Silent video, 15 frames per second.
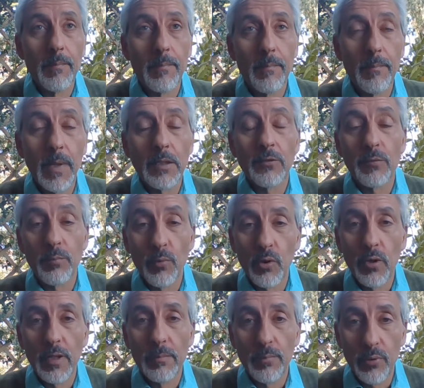much
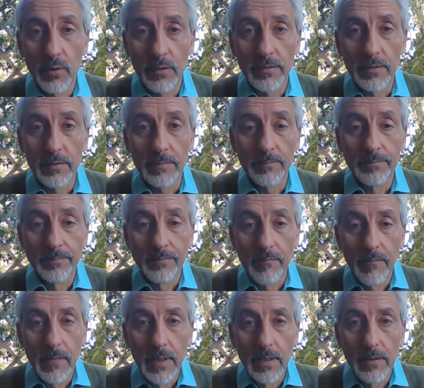more important,
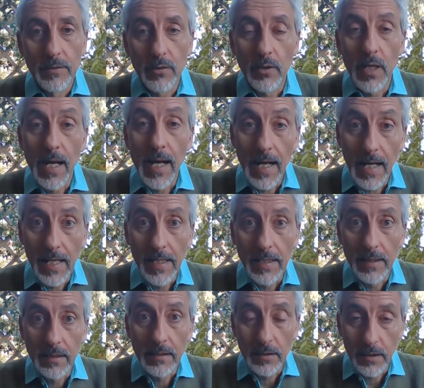your
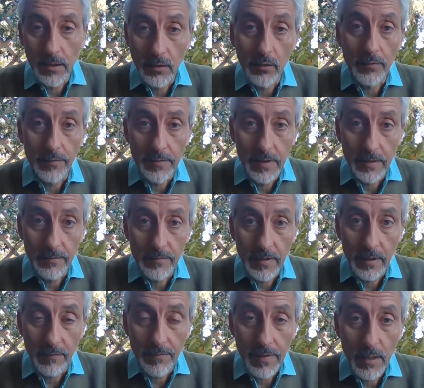eye cannot see
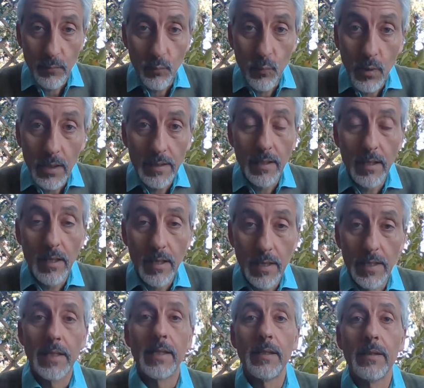itself. That one
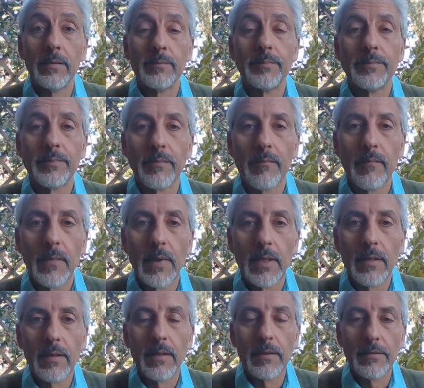thing
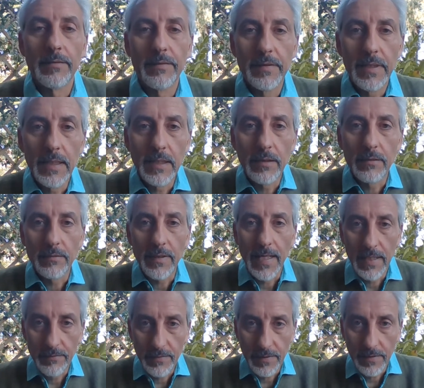that sees
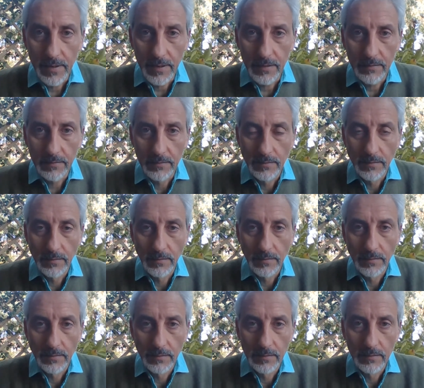everything
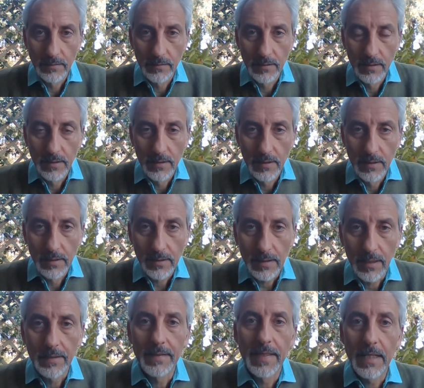
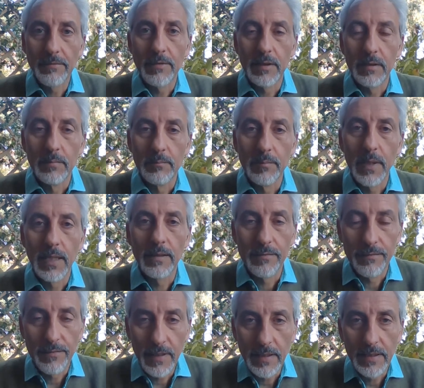can never, by its
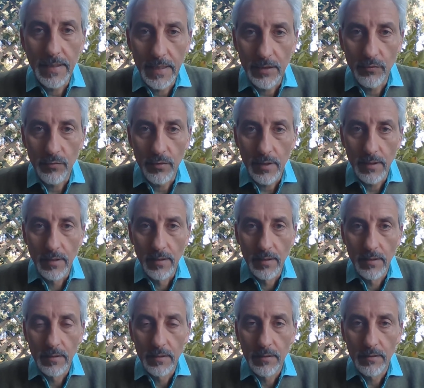very nature,
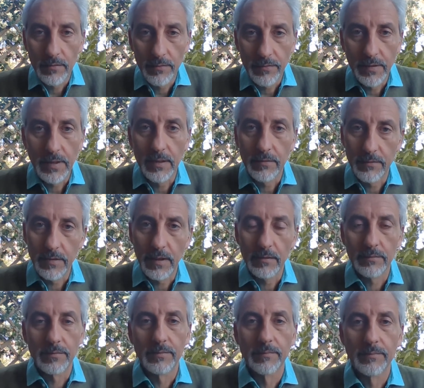see itself.
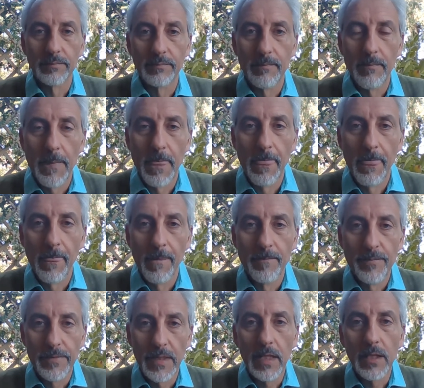
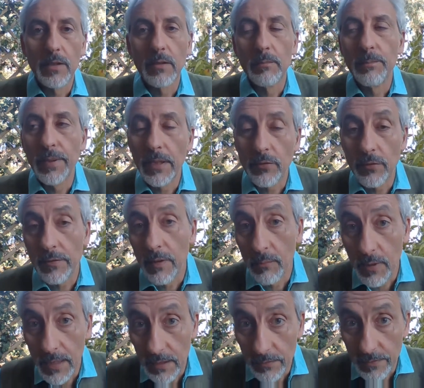Now you can picture
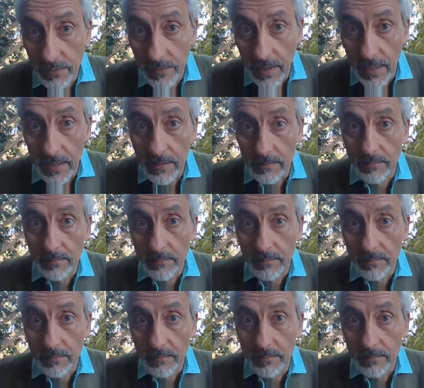someone else's eye,